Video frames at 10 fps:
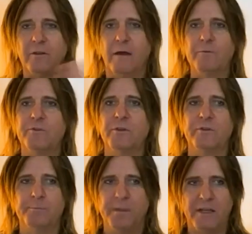I was
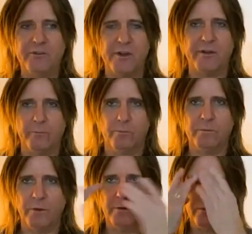just picturing,
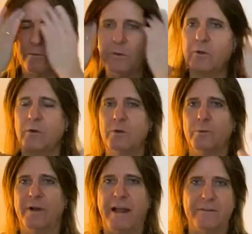you know, you
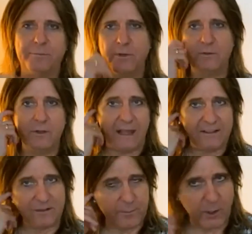were
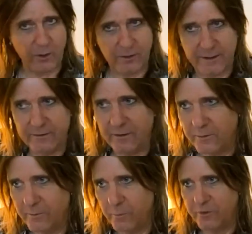asking me earlier,
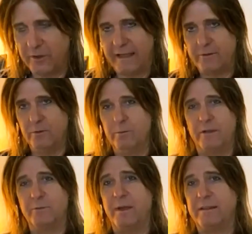was it like you
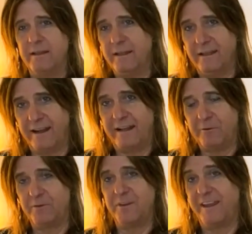expected it? And I have
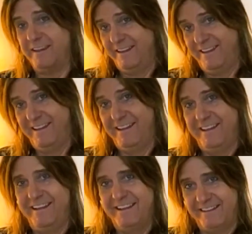to say,
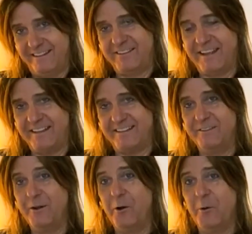in this case,
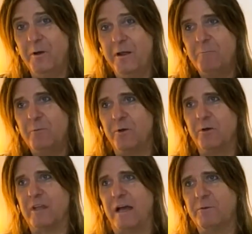no,
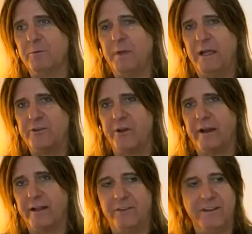because I was picturing
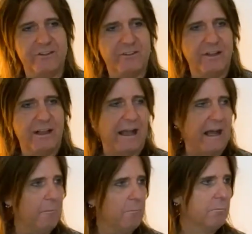like this.
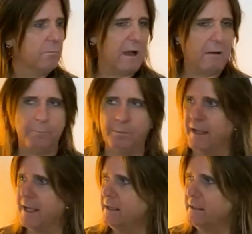I'm
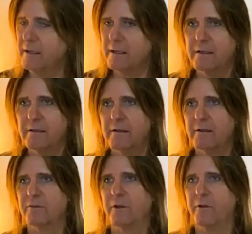playing,
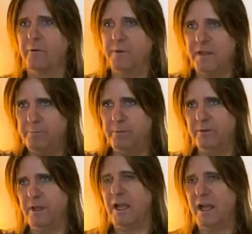so a lot of people,
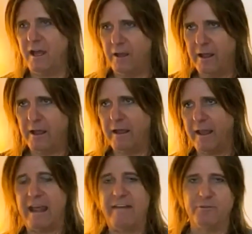yeah. And
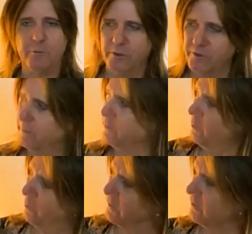afterwards, I'm
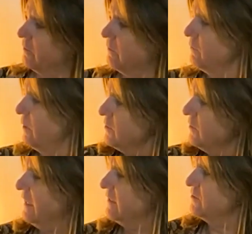talking to, "Oh, you
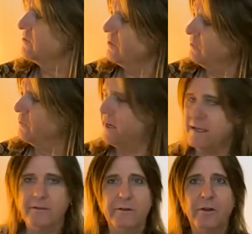like the show? Great."
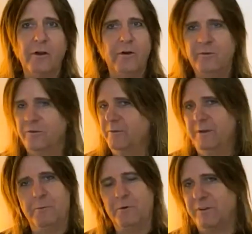You know,
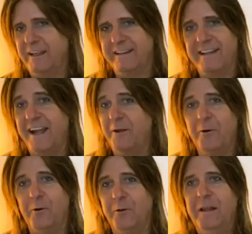it wasn't like that at
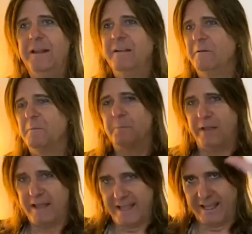all.
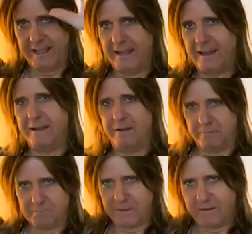Playing and
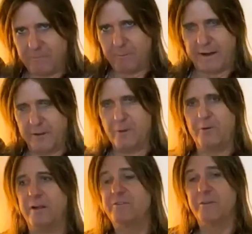everybody go
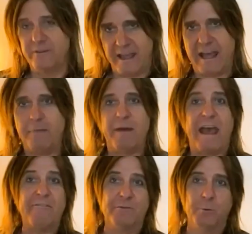crazy. Yeah,
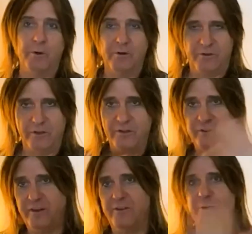afterwards,
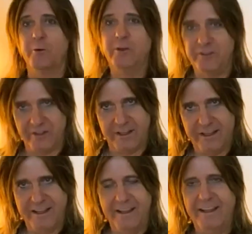security.
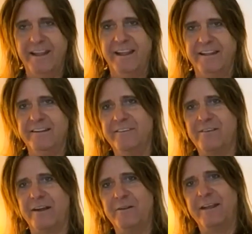
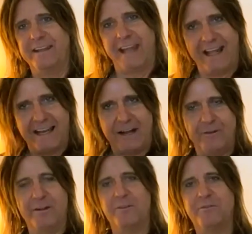Try to get the hell out of
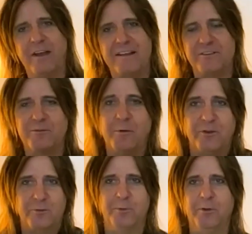there as fast as
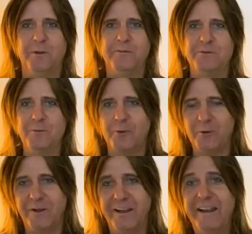possible if you
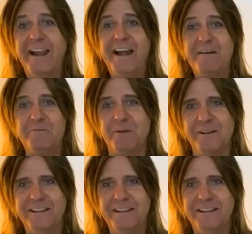want to live.